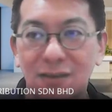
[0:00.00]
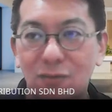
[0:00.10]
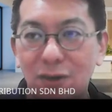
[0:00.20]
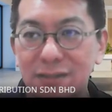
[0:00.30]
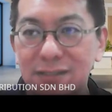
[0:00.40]

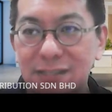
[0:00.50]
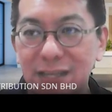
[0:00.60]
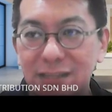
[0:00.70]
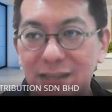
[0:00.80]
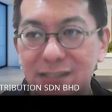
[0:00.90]
One
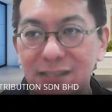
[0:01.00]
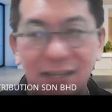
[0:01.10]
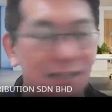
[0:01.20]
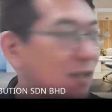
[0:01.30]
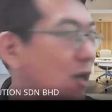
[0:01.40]
status
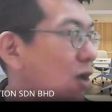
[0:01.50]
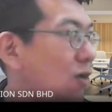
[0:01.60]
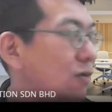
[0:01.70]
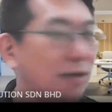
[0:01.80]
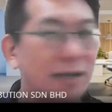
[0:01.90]
is
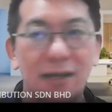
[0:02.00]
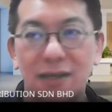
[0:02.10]
called